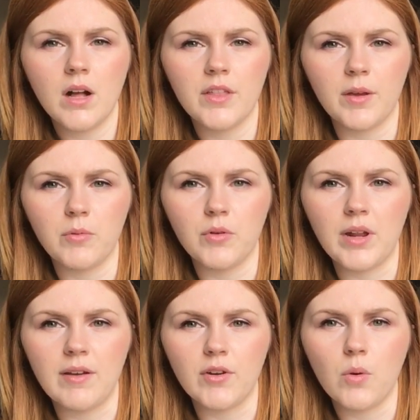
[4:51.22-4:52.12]
I think we're
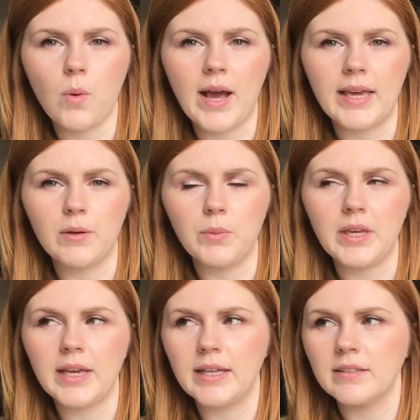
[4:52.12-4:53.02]
going to have a quiet
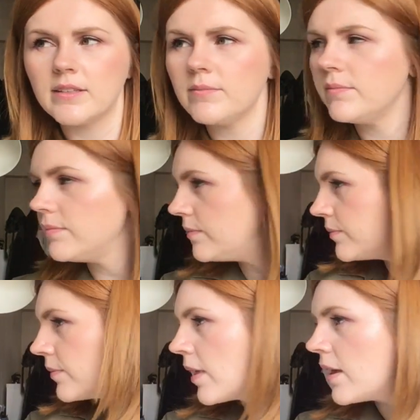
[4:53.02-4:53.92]
weekend.
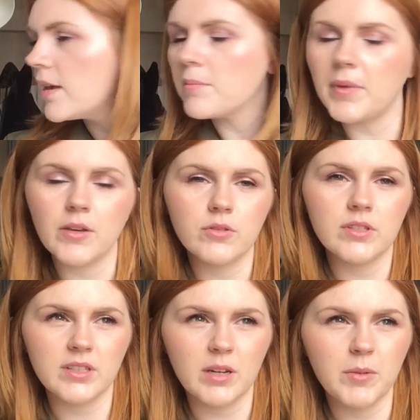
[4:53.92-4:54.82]
Might go to
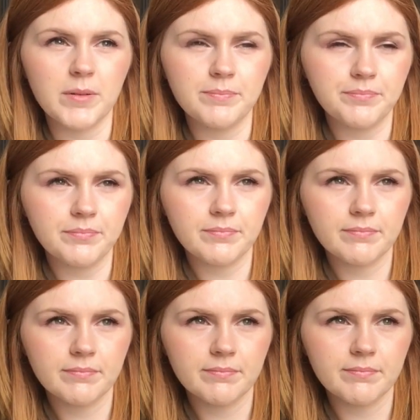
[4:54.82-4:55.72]
the cinema.
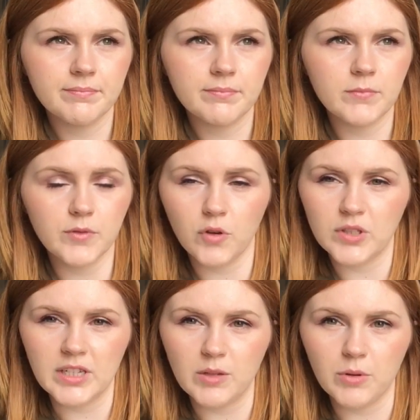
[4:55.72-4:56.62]
We've got
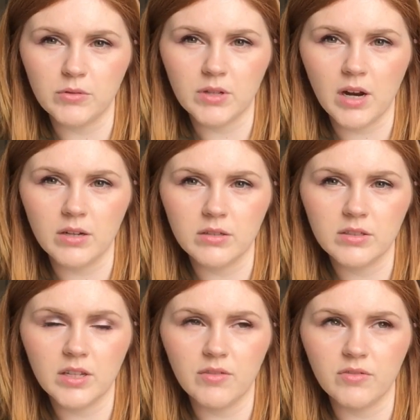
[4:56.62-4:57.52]
Cineworld
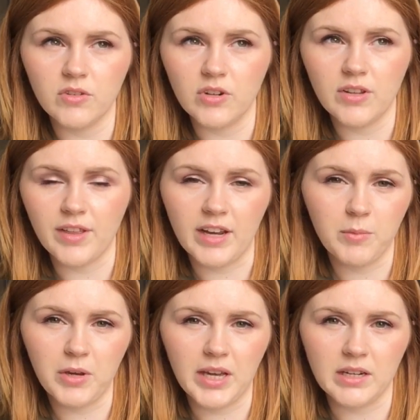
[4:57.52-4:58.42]
cards. If you're
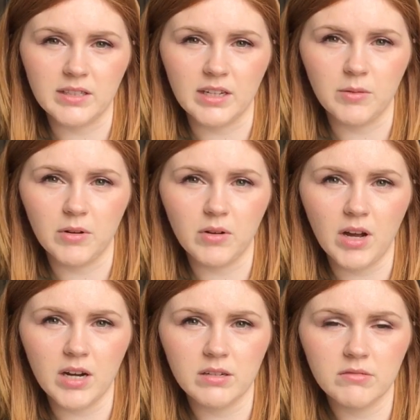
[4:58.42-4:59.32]
thinking about getting a Cineworld
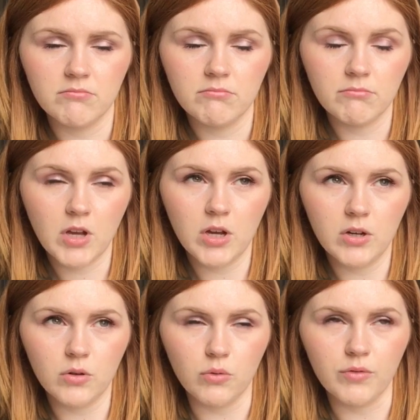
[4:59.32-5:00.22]
card,
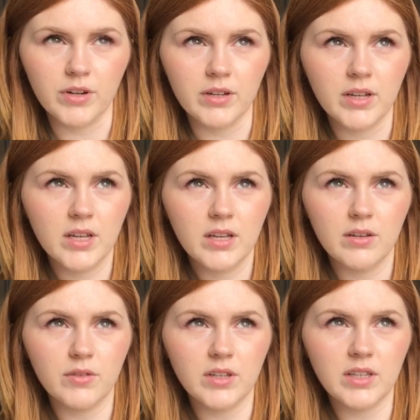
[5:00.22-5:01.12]
go for it.
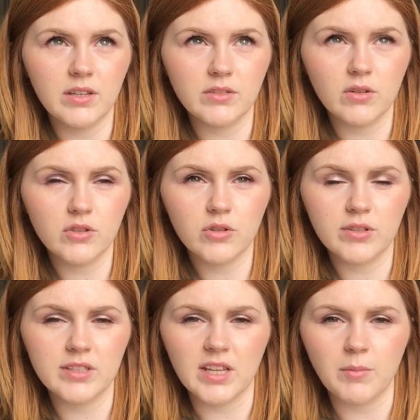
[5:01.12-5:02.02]
As long as you
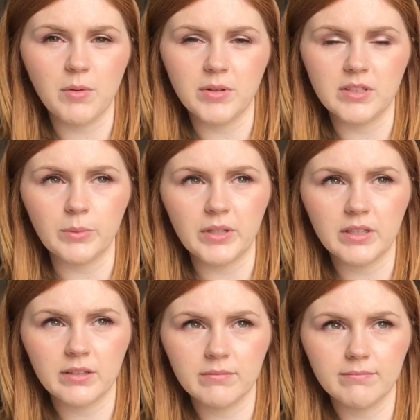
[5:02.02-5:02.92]
go to the cinema once a
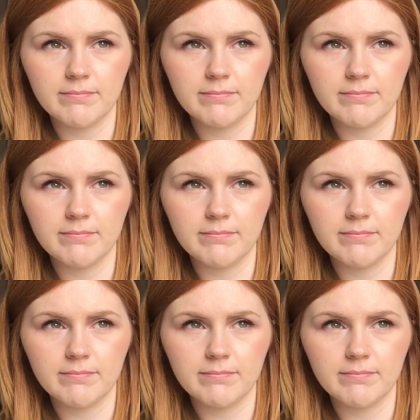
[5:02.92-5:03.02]
week,